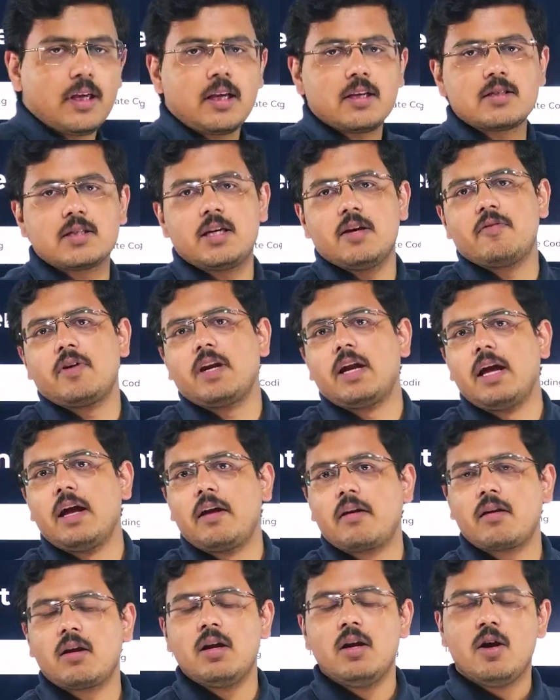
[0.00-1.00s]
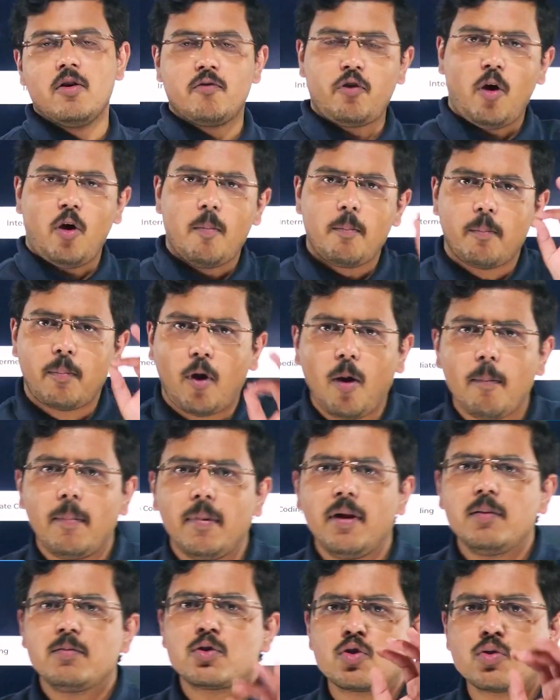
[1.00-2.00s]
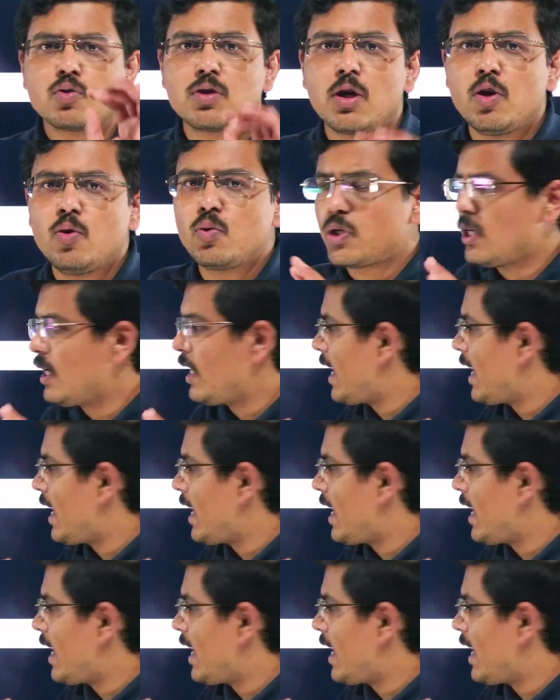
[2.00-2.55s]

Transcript: is given here from problems to solution,